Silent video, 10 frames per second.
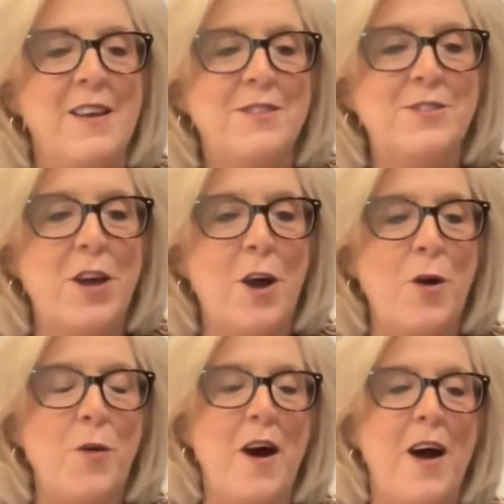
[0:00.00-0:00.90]

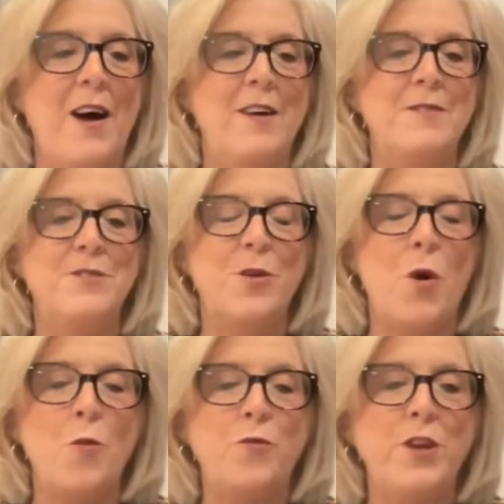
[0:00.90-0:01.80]
So
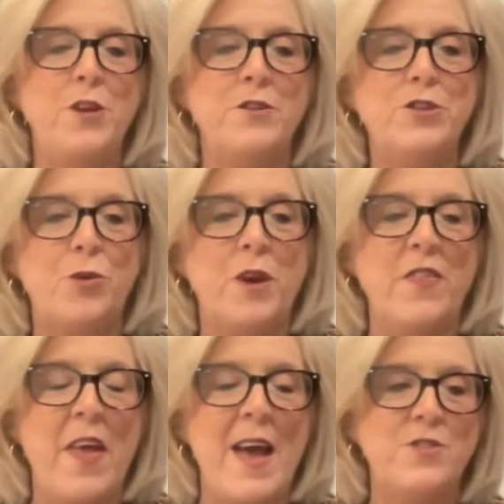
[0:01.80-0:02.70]
hopefully you're
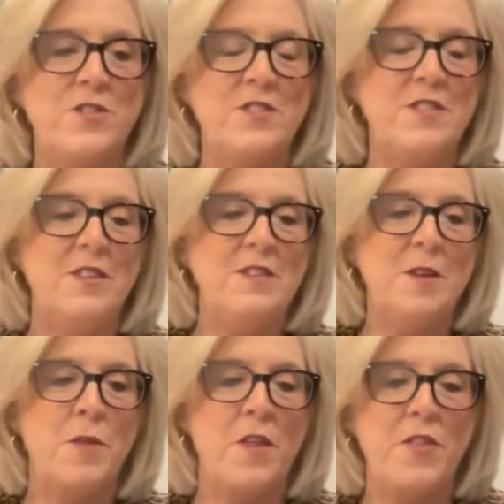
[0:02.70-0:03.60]
enjoying that, just to see
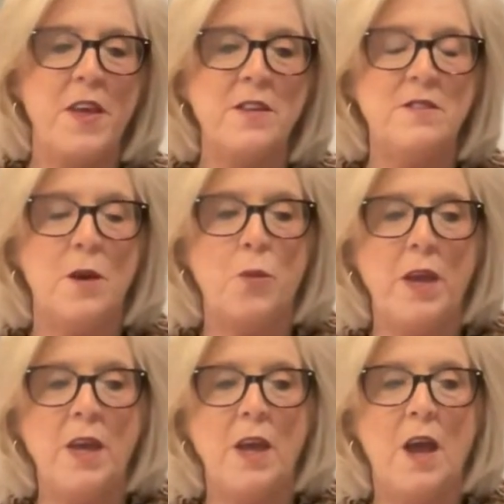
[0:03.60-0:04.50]
some of the things that we,